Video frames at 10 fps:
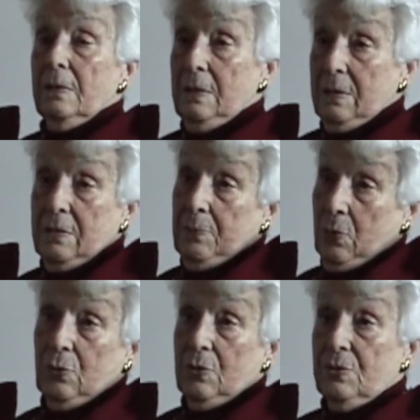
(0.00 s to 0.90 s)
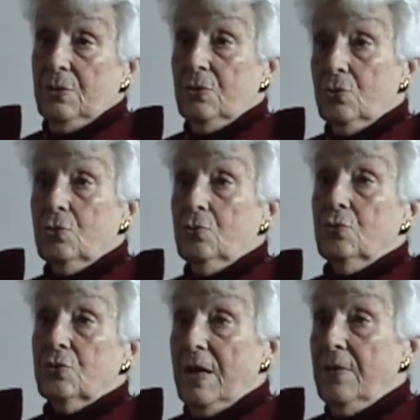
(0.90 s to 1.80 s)
yes, Protestants,
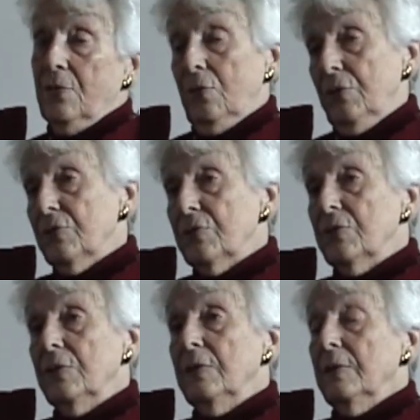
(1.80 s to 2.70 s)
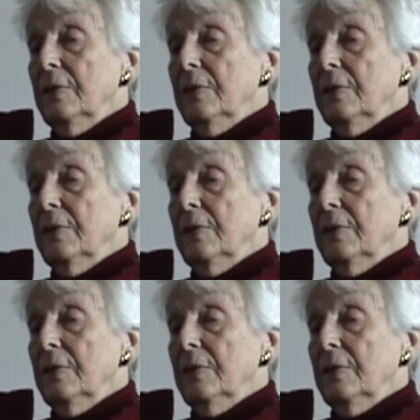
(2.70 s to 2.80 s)
Jews, Catholics.